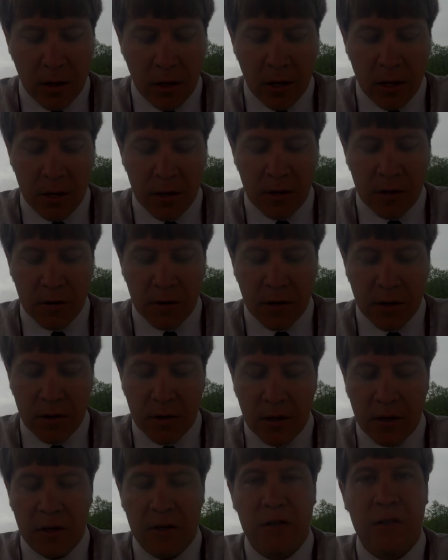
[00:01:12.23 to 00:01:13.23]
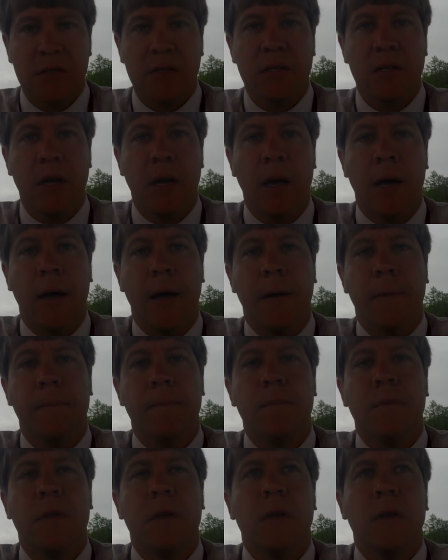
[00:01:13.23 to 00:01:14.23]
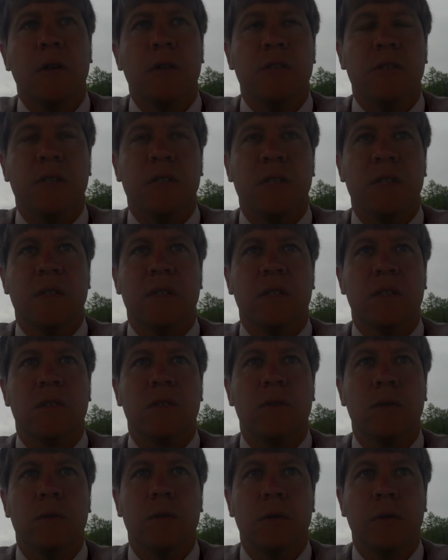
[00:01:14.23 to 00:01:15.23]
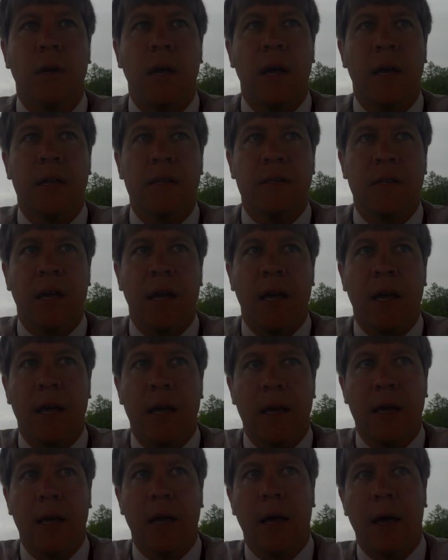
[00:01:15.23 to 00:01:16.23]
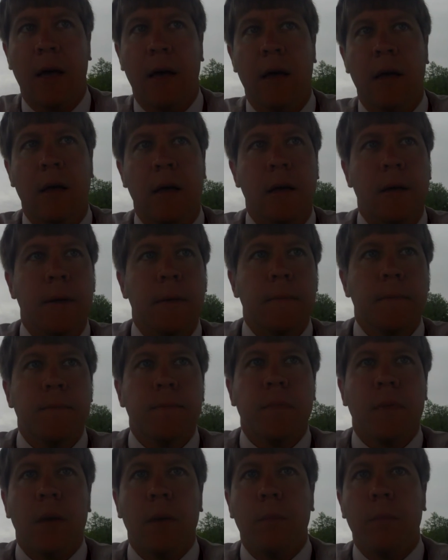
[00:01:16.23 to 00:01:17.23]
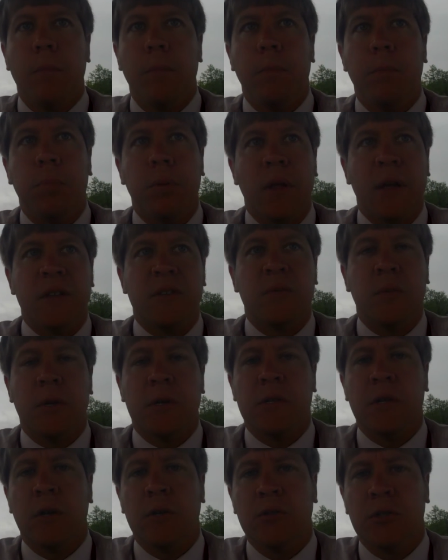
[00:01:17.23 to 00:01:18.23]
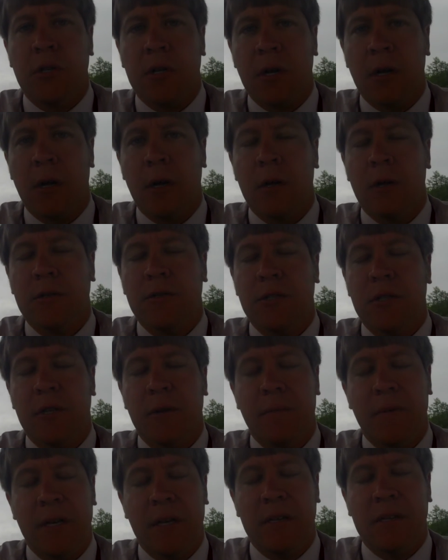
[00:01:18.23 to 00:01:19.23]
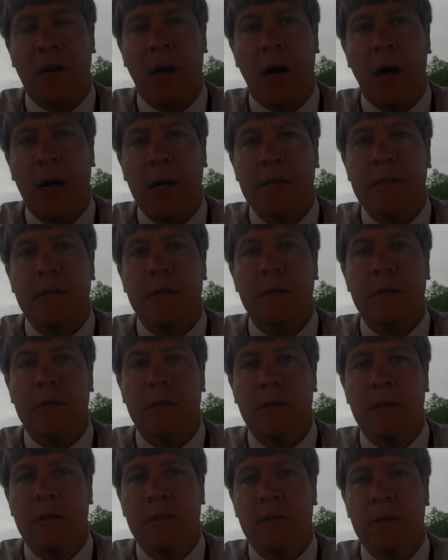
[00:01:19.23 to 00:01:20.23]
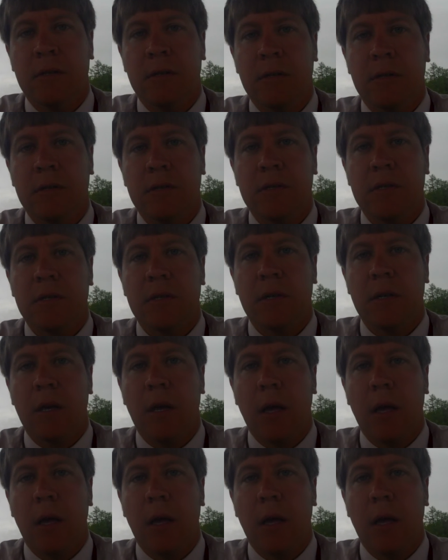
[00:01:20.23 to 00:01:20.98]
In doing this, she sees the school as a place where culture can be taught to the students,